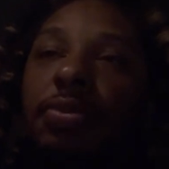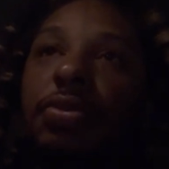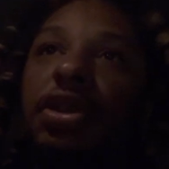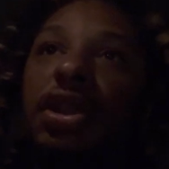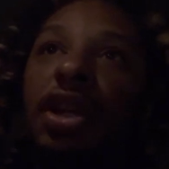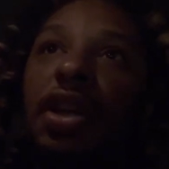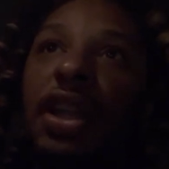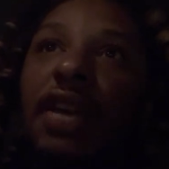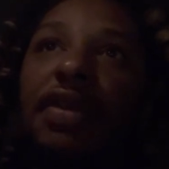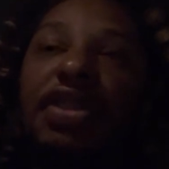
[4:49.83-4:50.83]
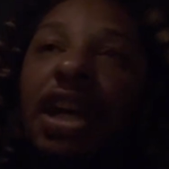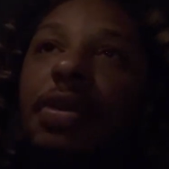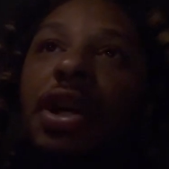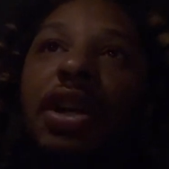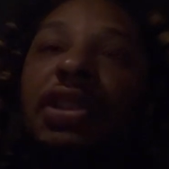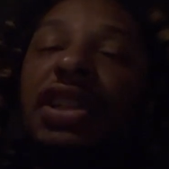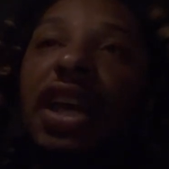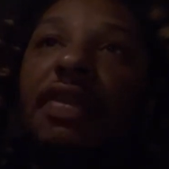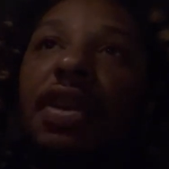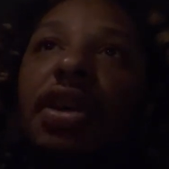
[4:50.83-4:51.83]
son, Navy, same color as
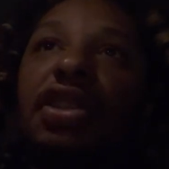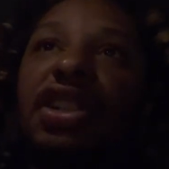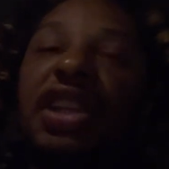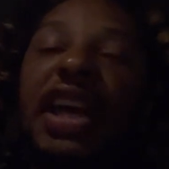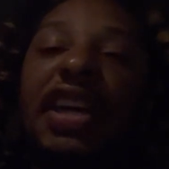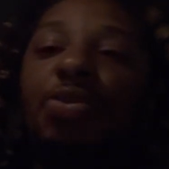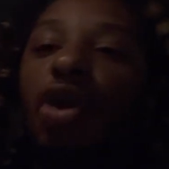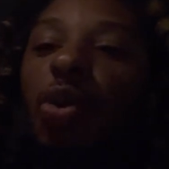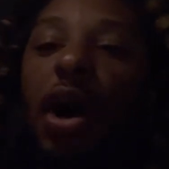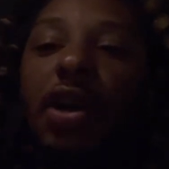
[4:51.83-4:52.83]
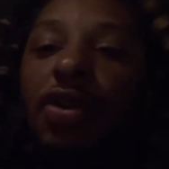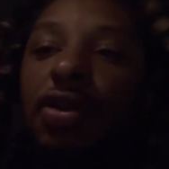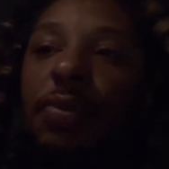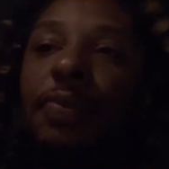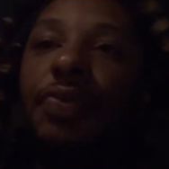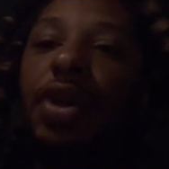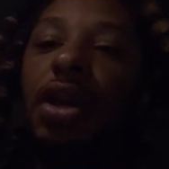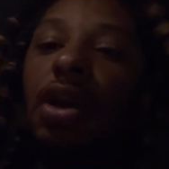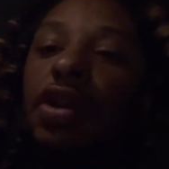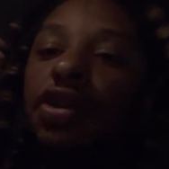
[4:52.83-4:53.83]
Navy, just he has more white on him,
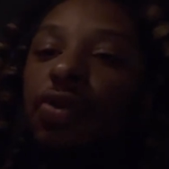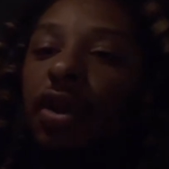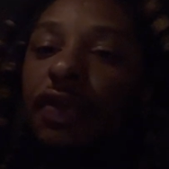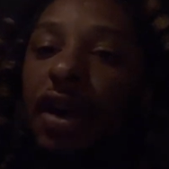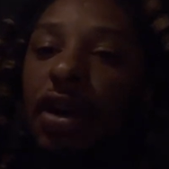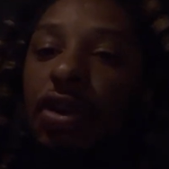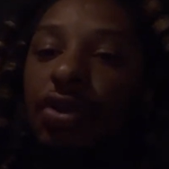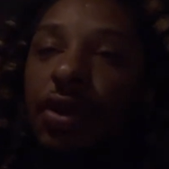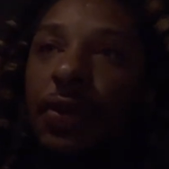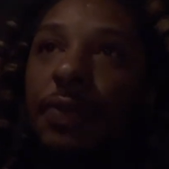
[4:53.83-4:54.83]
$2,500.